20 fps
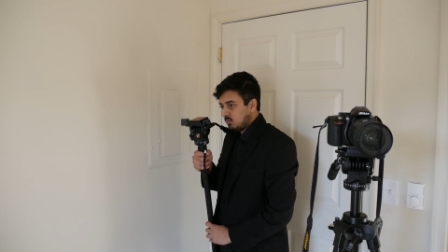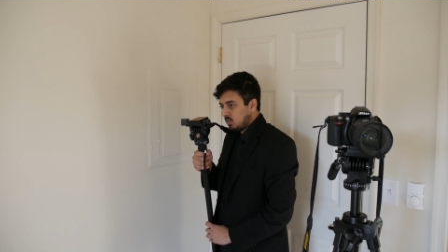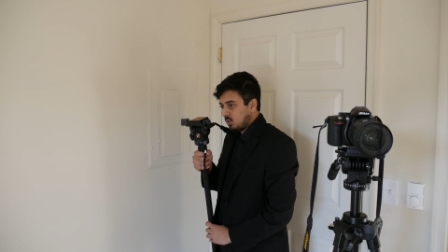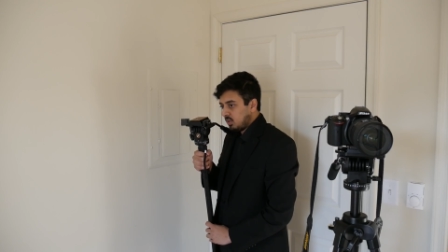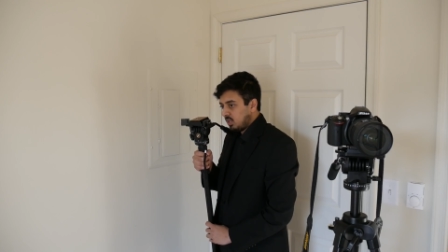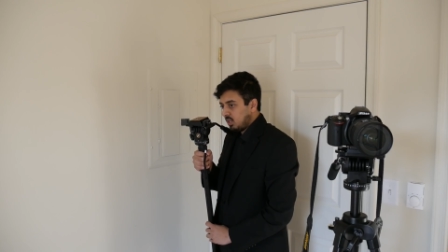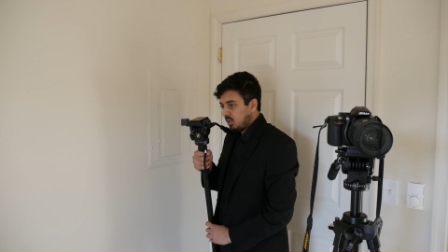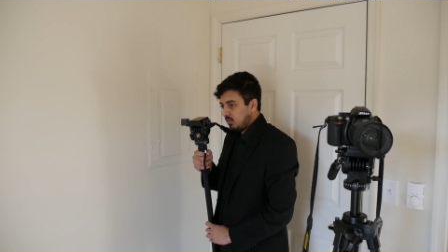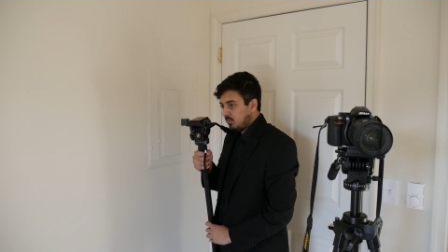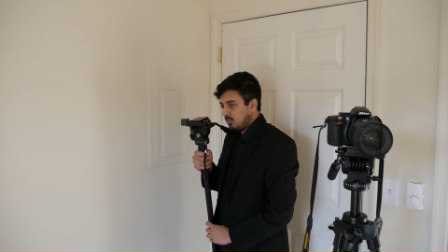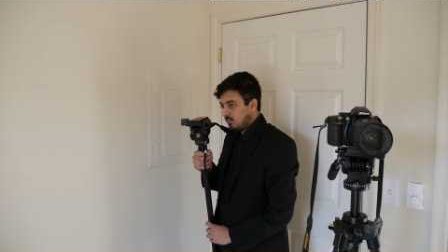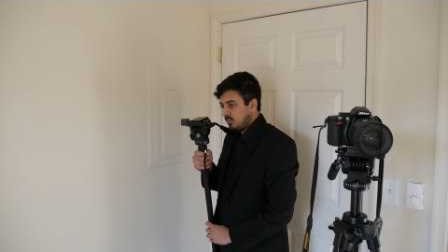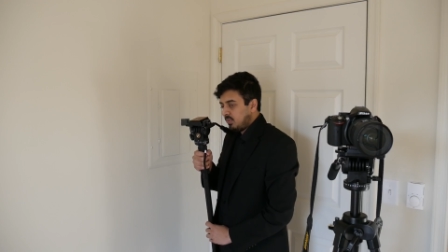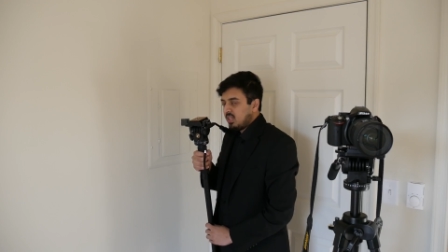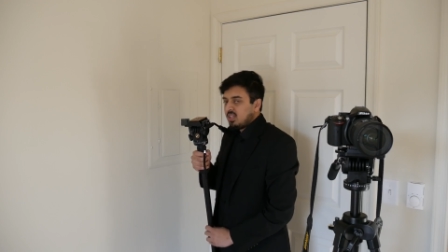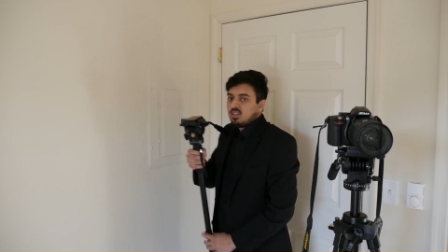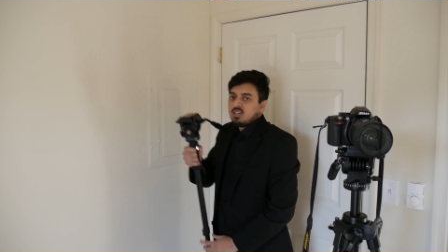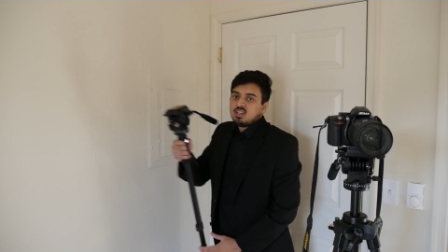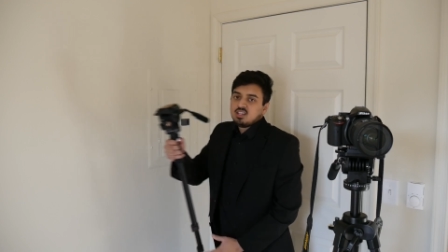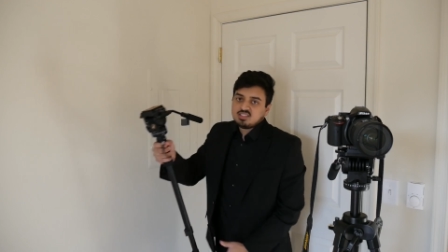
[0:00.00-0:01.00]
Okay?
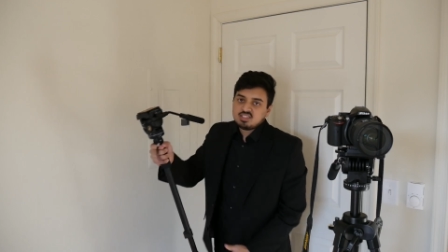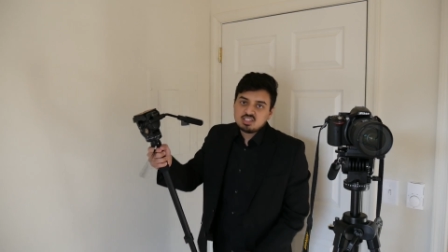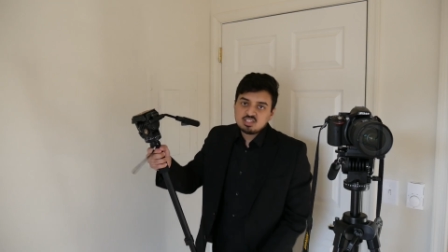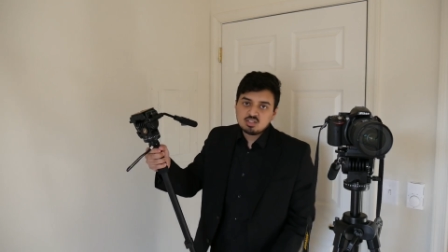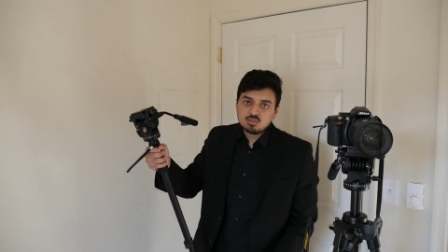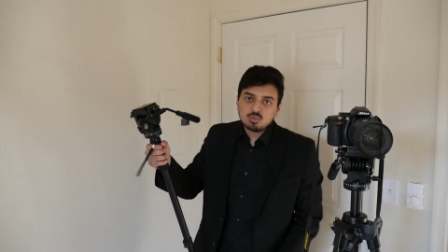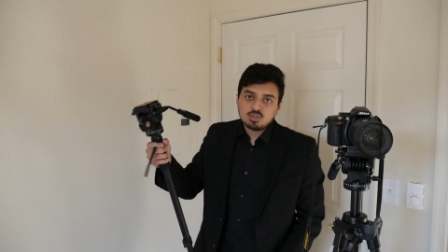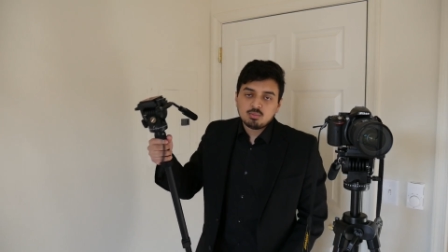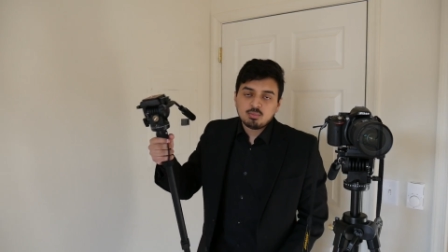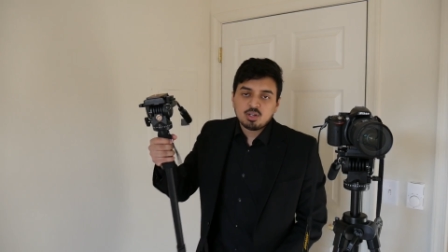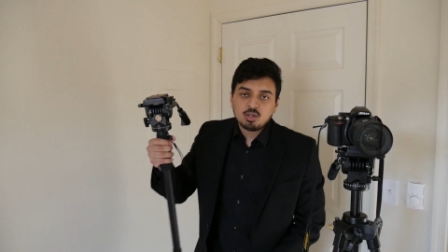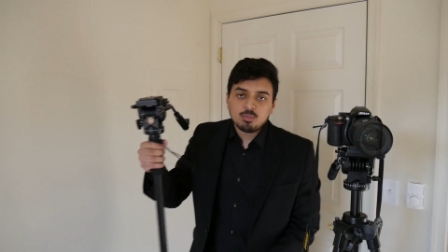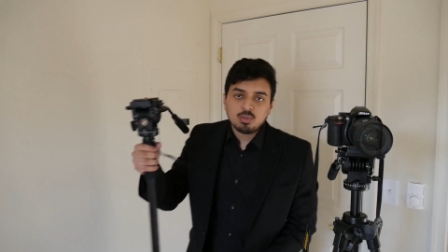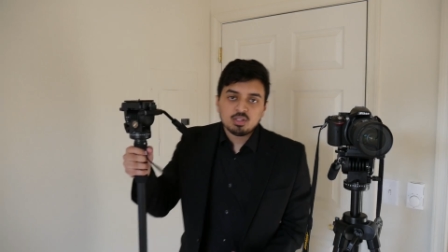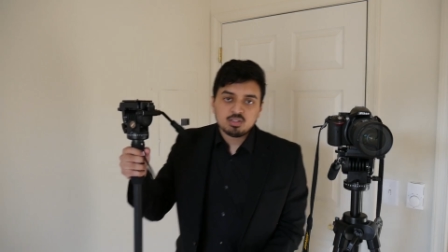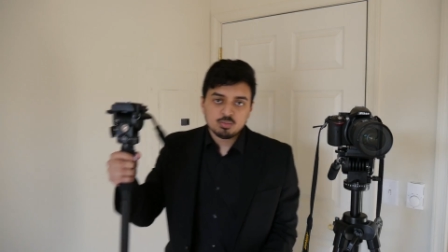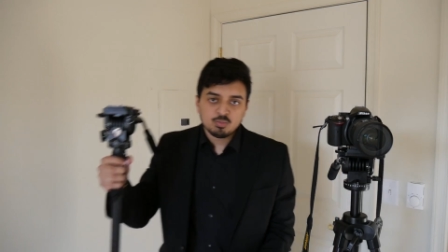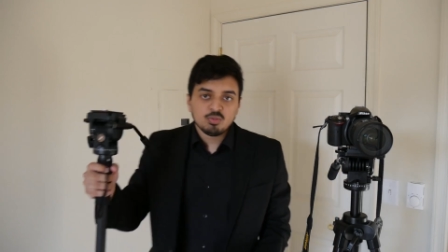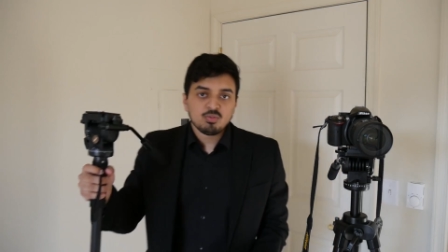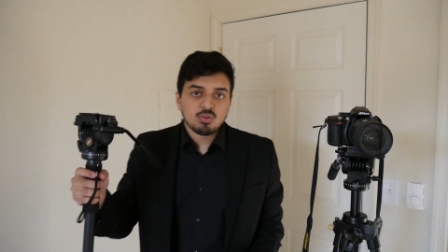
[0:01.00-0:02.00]
It's easier with the
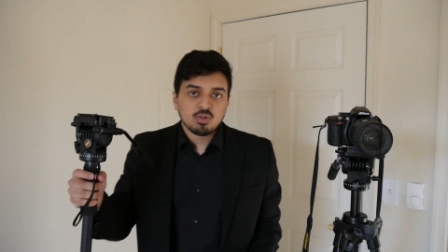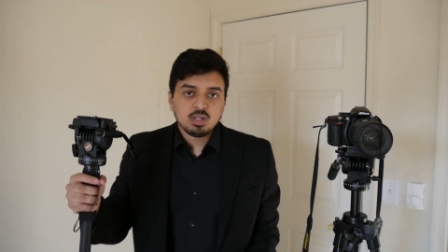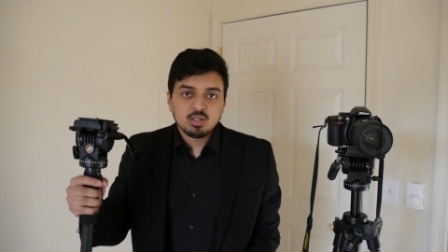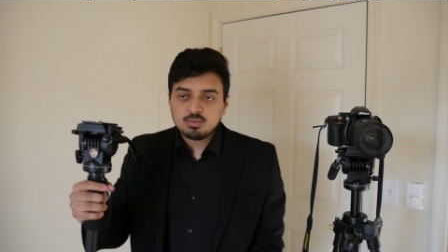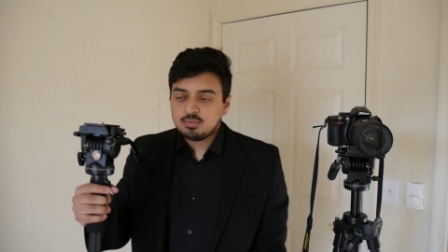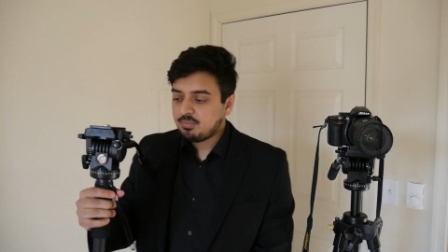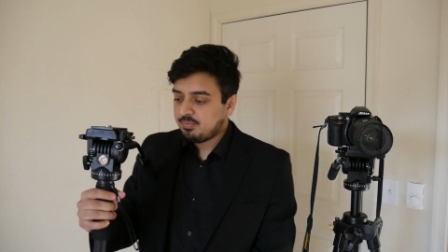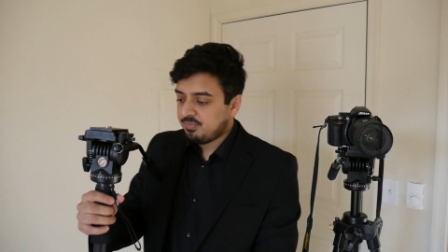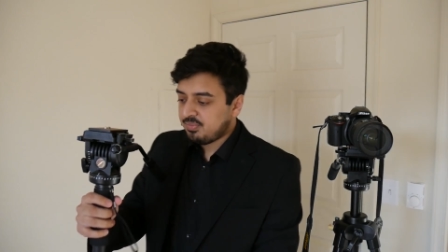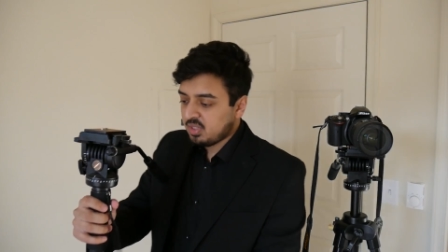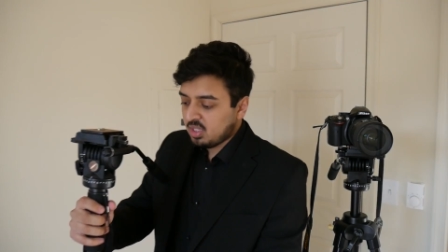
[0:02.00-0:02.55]
monopod to move around,